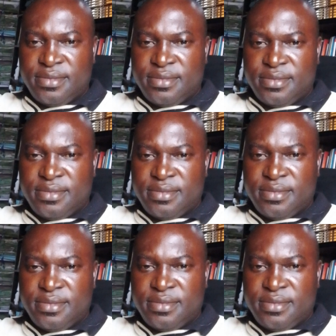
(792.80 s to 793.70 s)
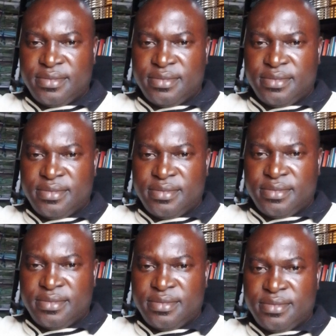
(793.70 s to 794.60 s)

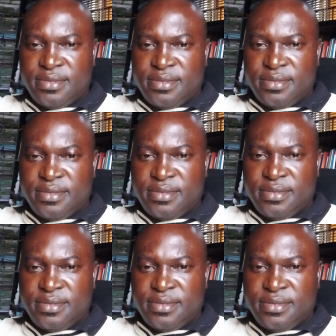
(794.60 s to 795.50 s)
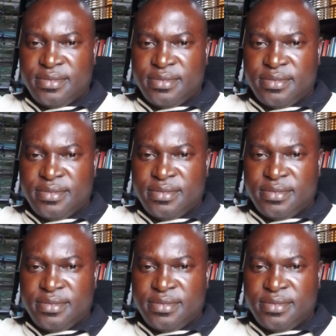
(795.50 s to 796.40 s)

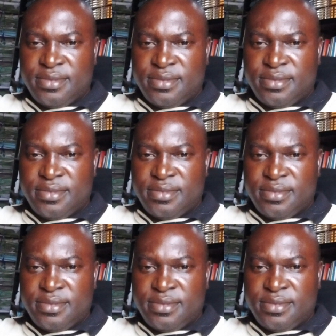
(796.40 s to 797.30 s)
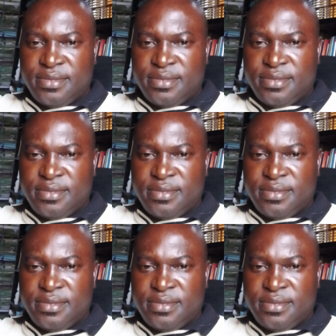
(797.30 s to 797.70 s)
The person shown says nothing.